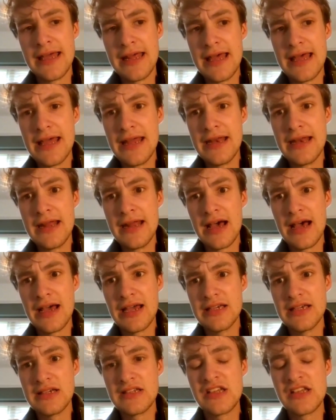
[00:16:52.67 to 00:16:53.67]
in
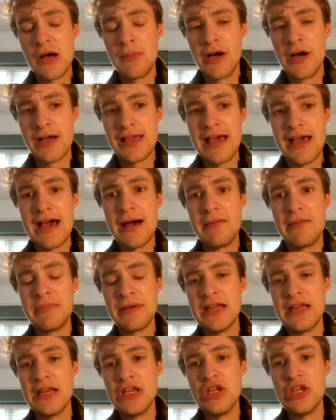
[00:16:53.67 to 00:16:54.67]
a summer camp
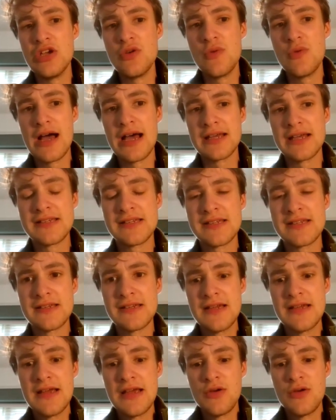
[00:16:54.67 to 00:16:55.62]
in the US,